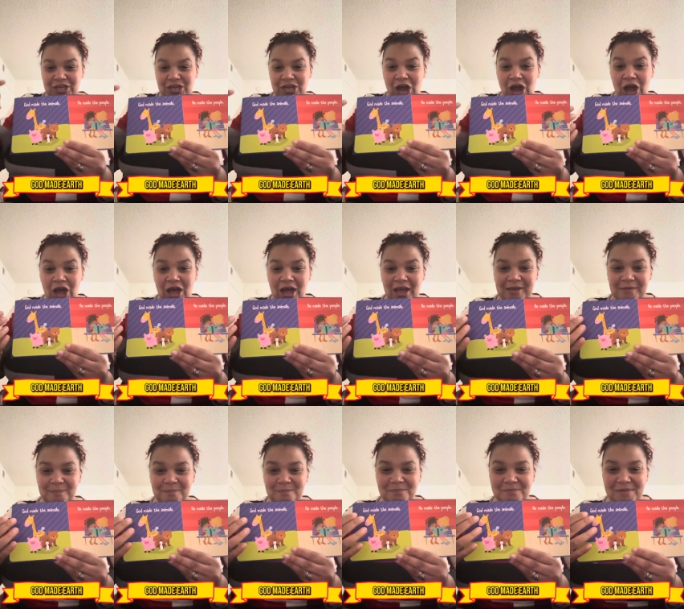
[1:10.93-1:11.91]
God
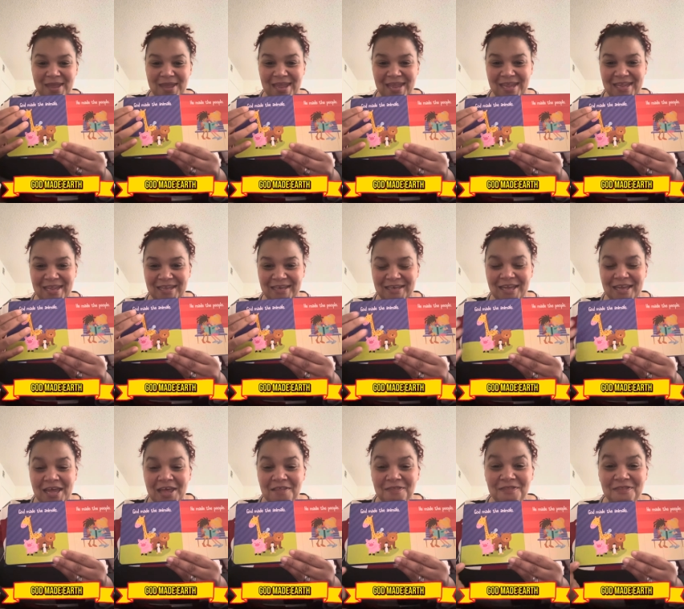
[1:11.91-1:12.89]
made
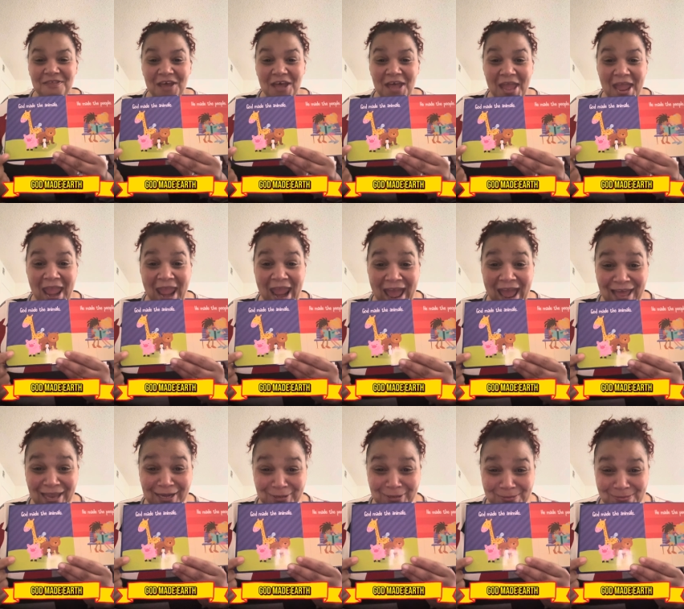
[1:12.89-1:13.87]
the
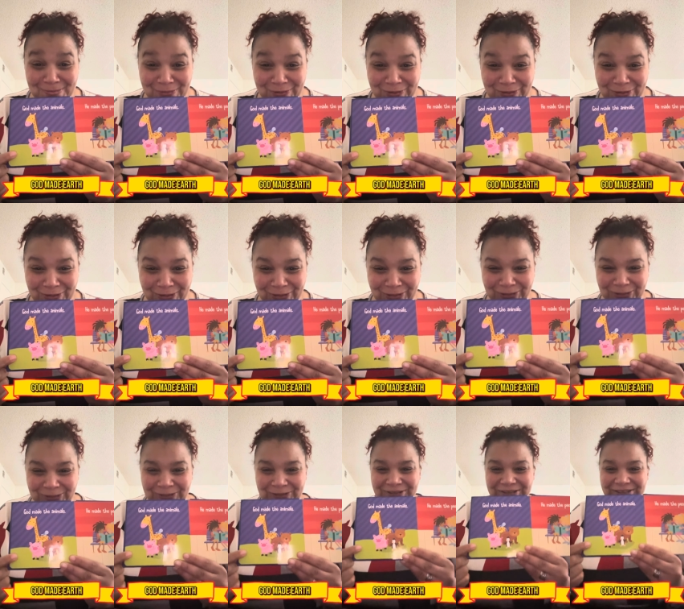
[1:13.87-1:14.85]

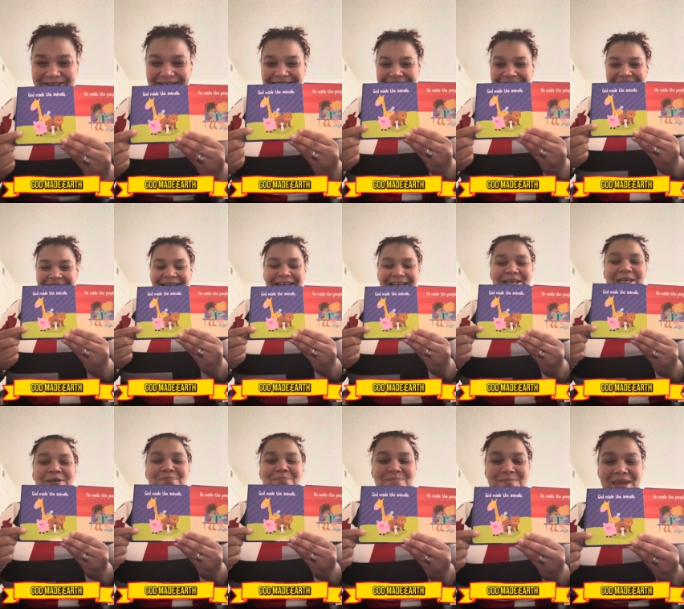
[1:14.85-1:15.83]
animals. He
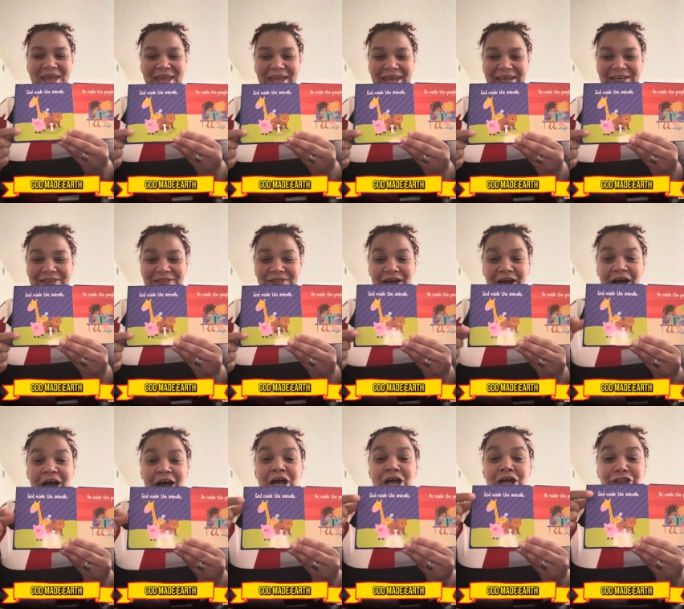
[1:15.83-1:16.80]
made
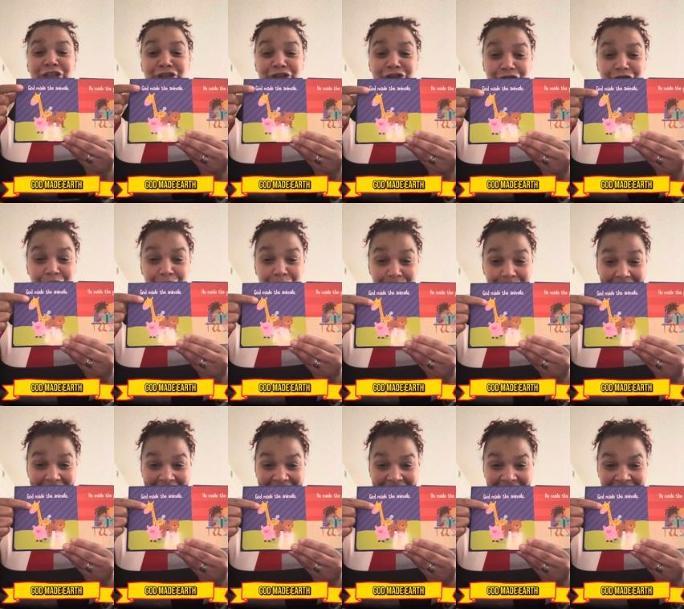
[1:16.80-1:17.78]
the
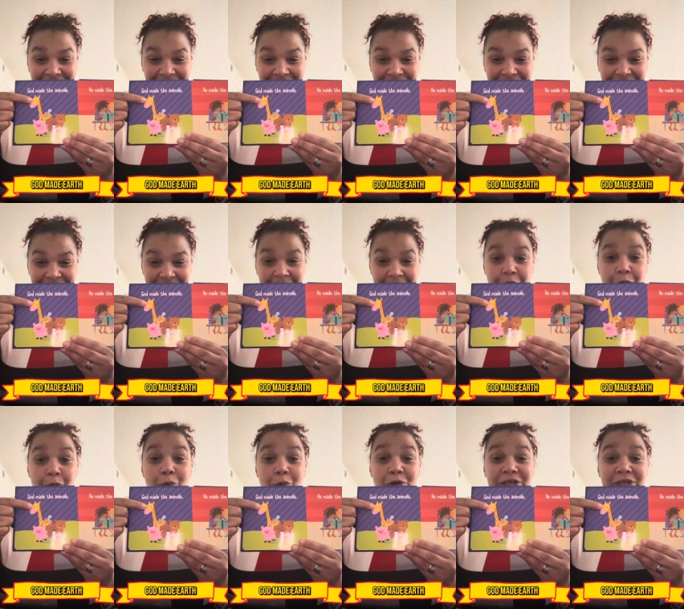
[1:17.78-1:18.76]
giraffe,
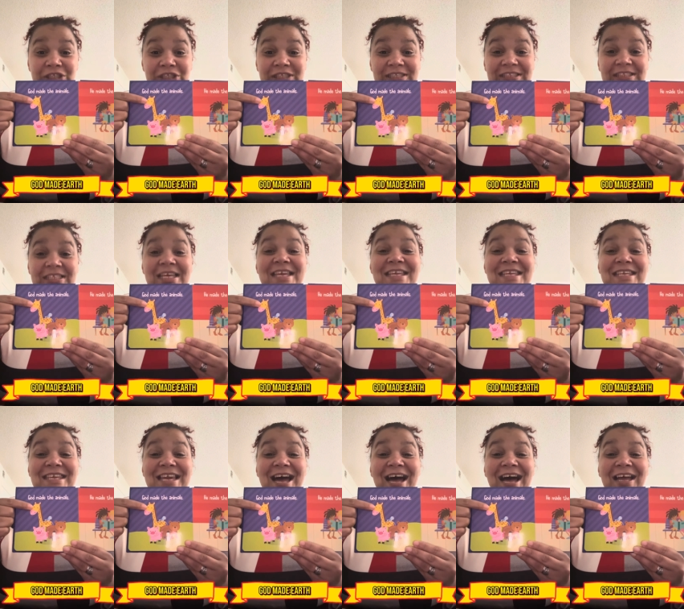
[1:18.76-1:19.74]
which is
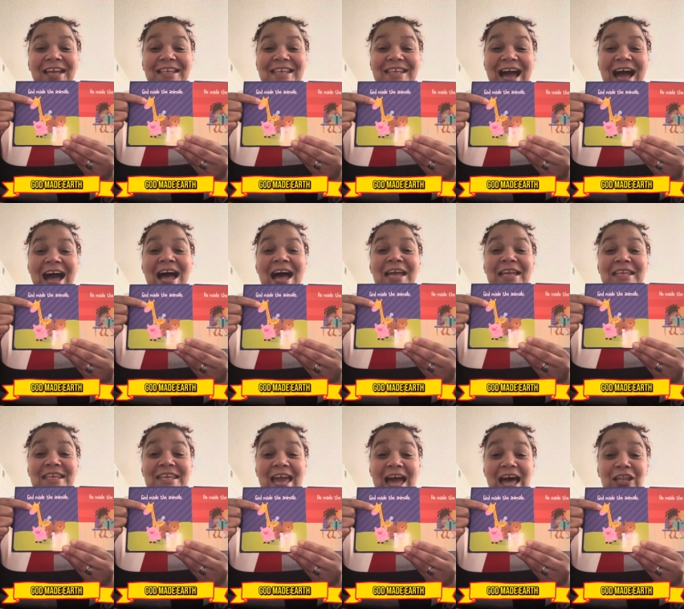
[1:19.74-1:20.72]
yeah, yeah,
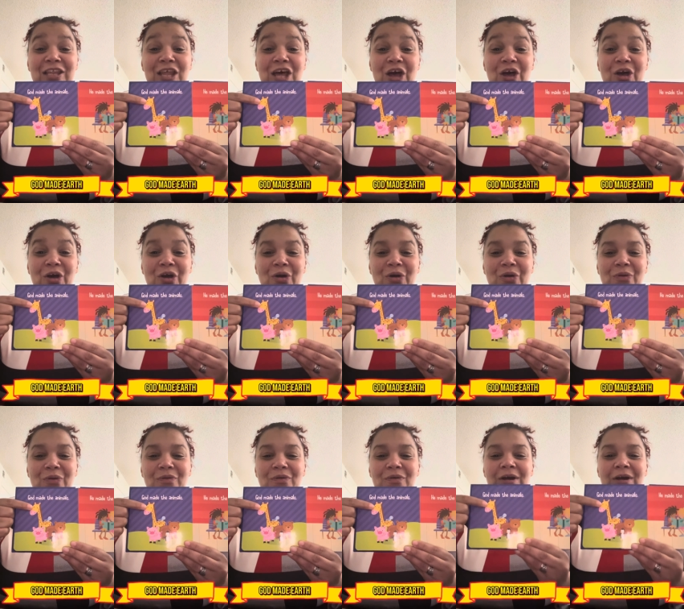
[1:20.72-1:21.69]

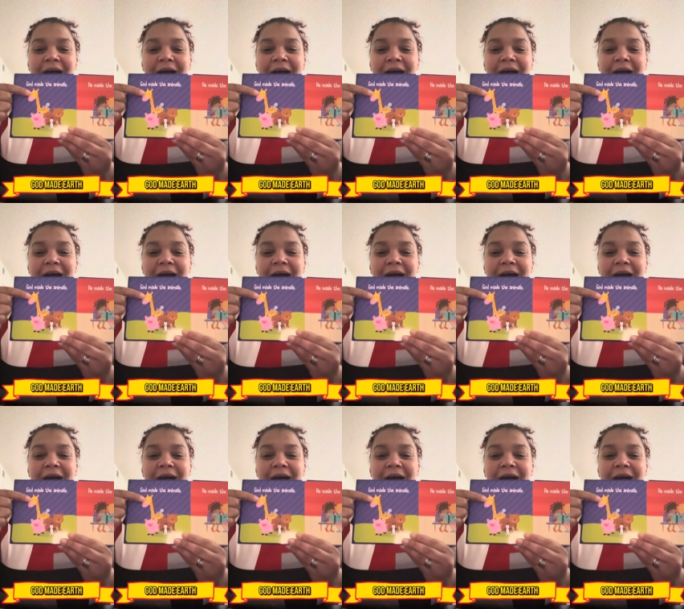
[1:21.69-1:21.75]
yellow.